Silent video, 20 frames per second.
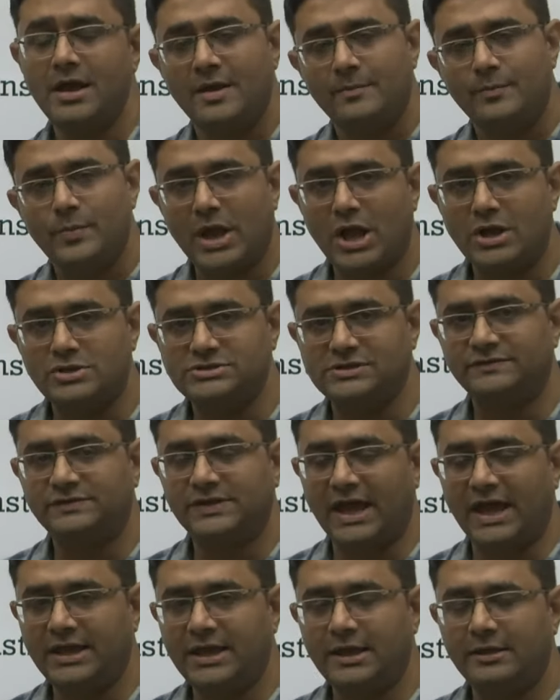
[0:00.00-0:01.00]
Because of
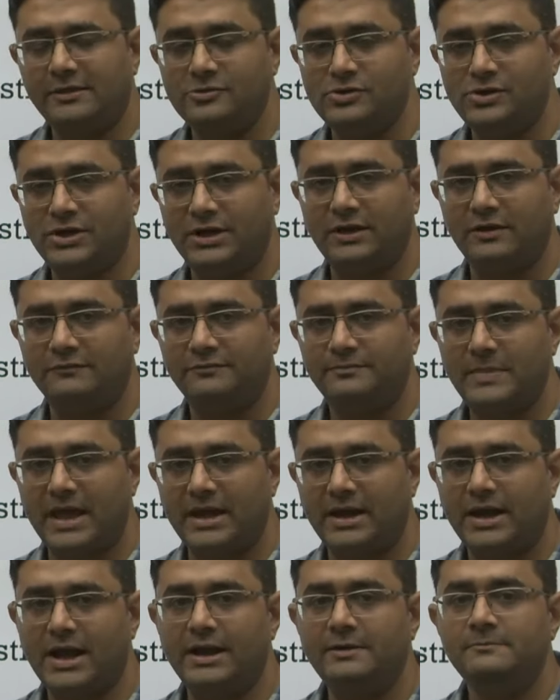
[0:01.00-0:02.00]
psychic unity of
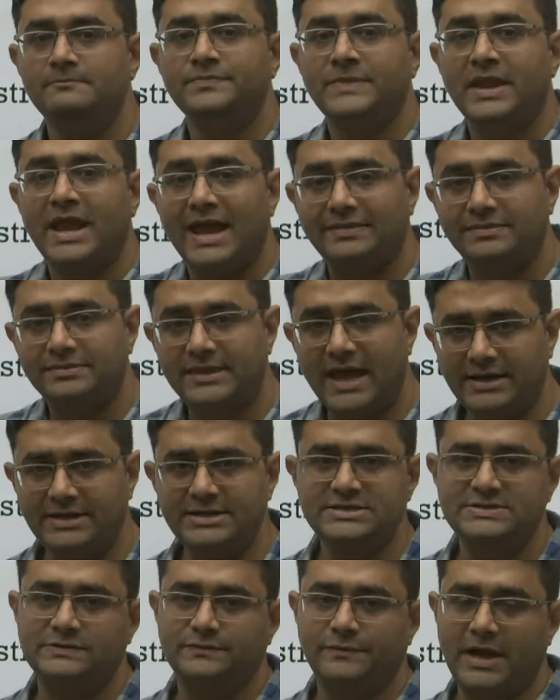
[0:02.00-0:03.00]
mankind, and that
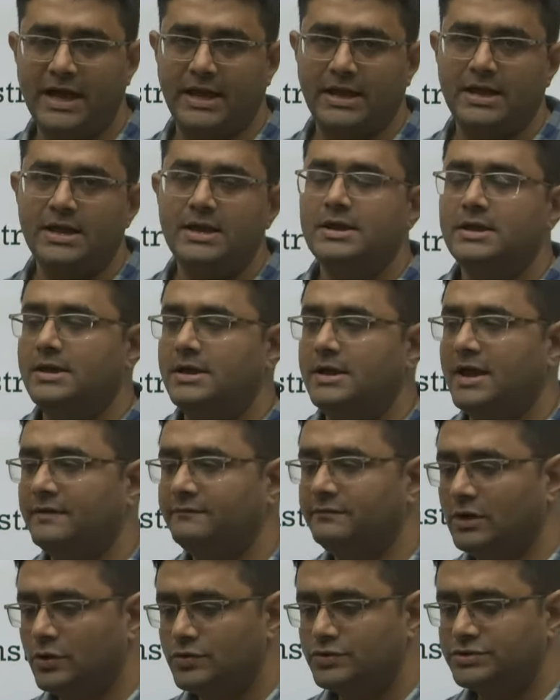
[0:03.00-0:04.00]
is why
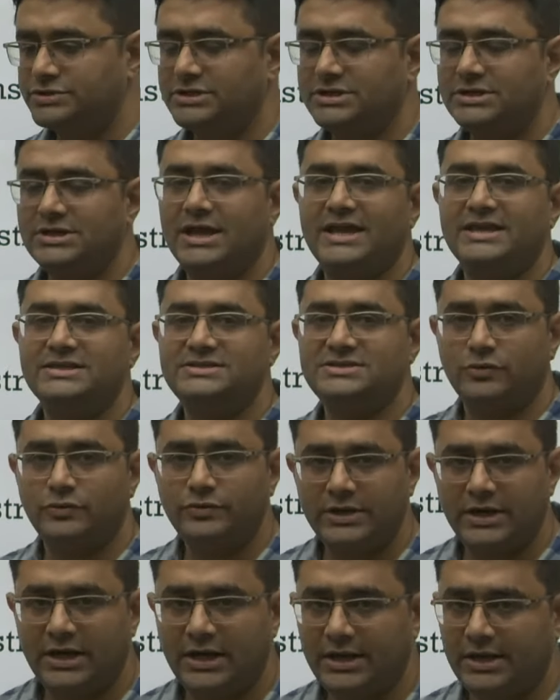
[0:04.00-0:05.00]
evolution is
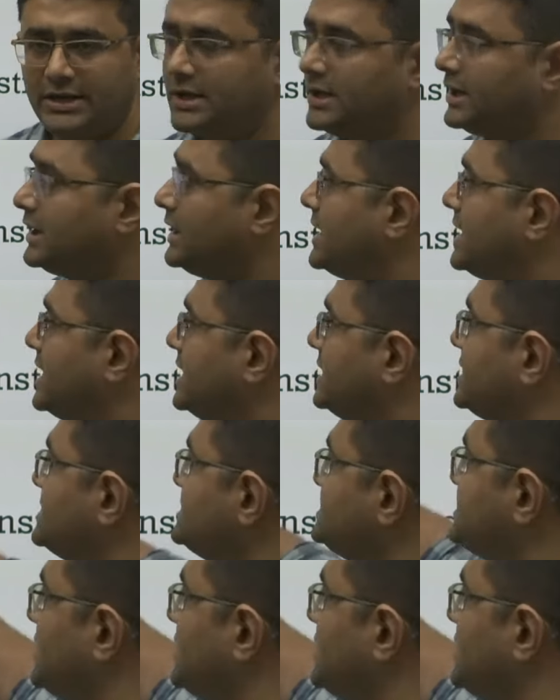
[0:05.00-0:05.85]
unilinear, it is